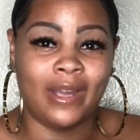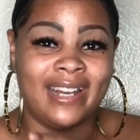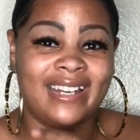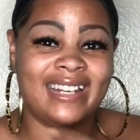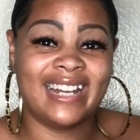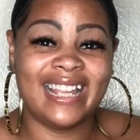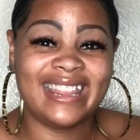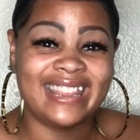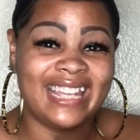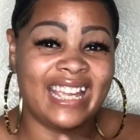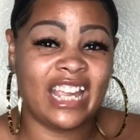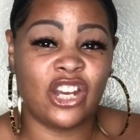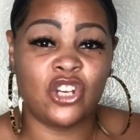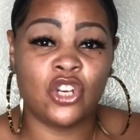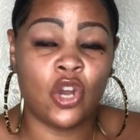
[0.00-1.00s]
And
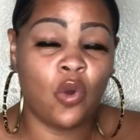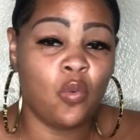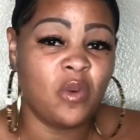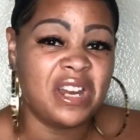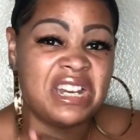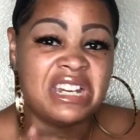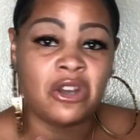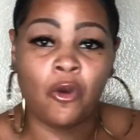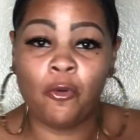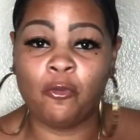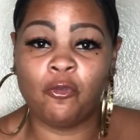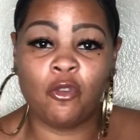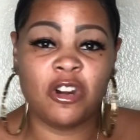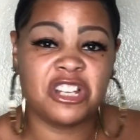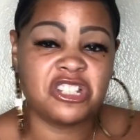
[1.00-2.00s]
nothing and no one, no
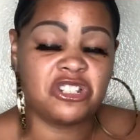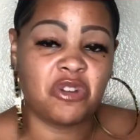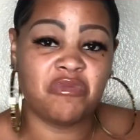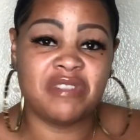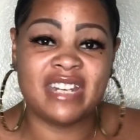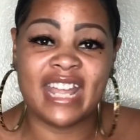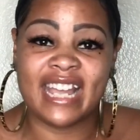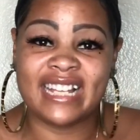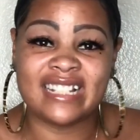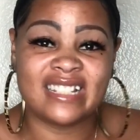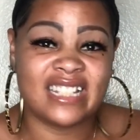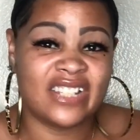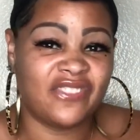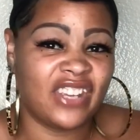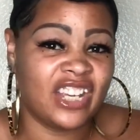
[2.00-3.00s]
force, no
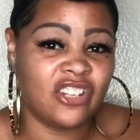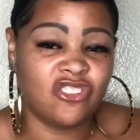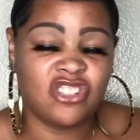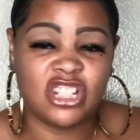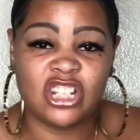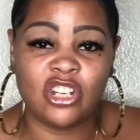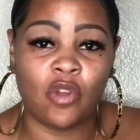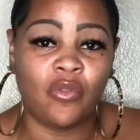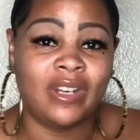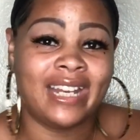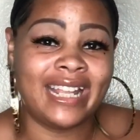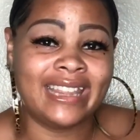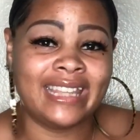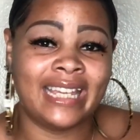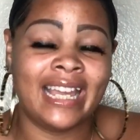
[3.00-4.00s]
negative energy, no
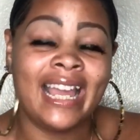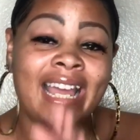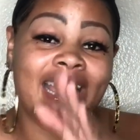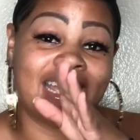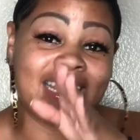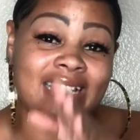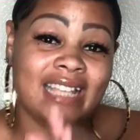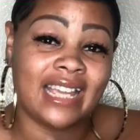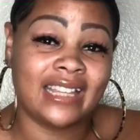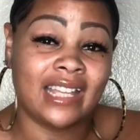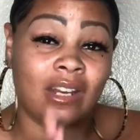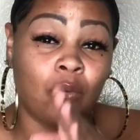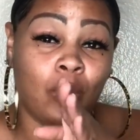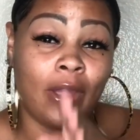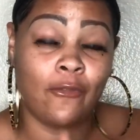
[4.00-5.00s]
nothing can take
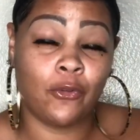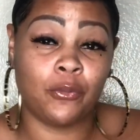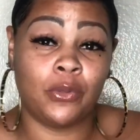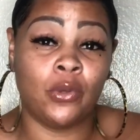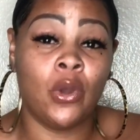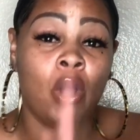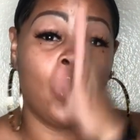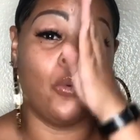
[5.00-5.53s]
that away from you.